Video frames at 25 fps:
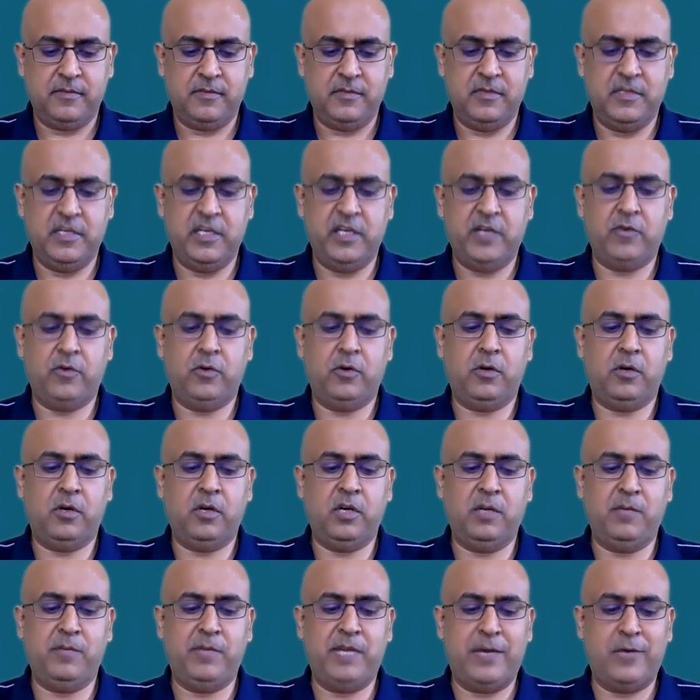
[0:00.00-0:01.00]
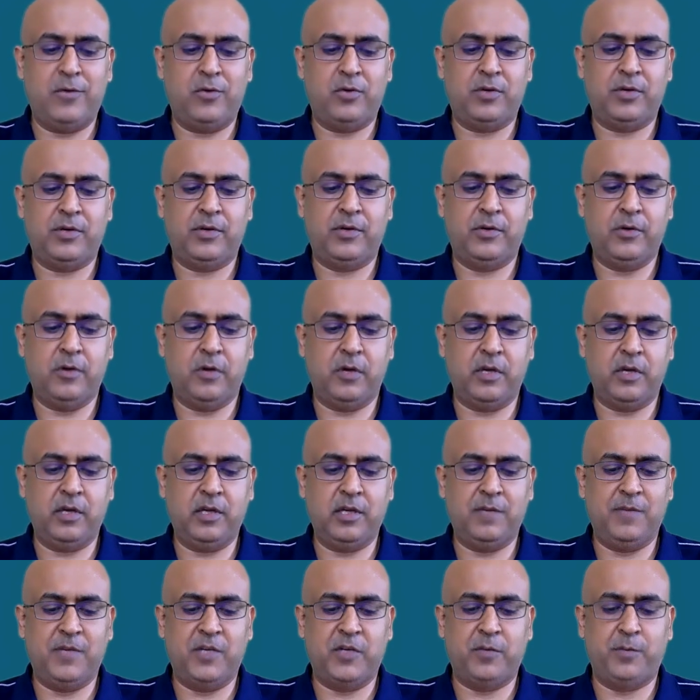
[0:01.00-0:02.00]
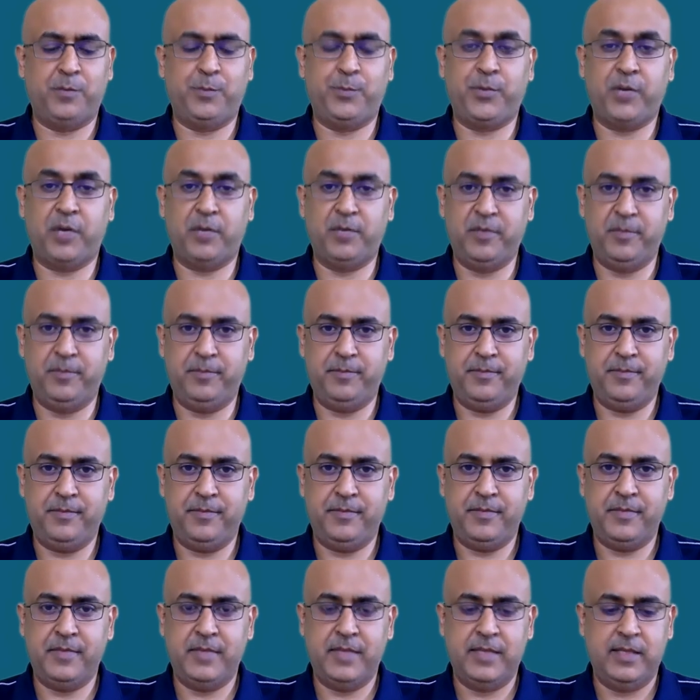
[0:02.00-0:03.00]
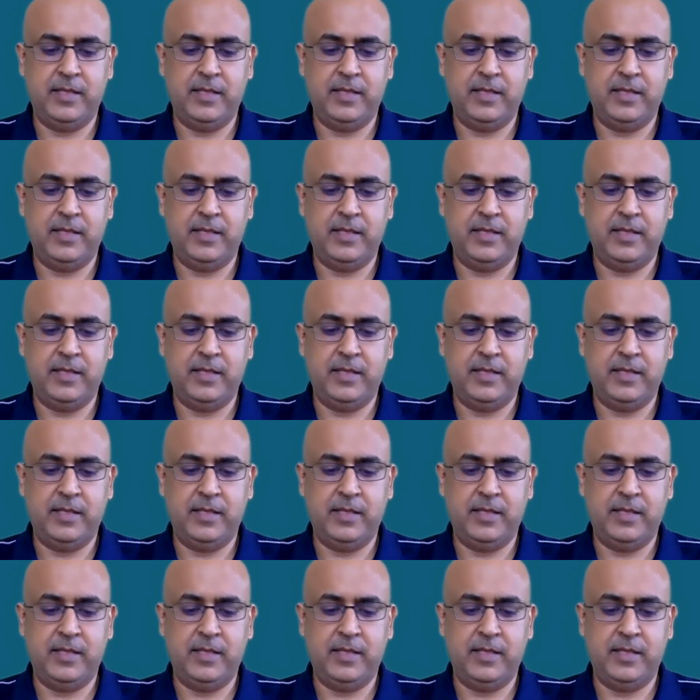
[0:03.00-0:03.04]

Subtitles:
they're all about talking about a problem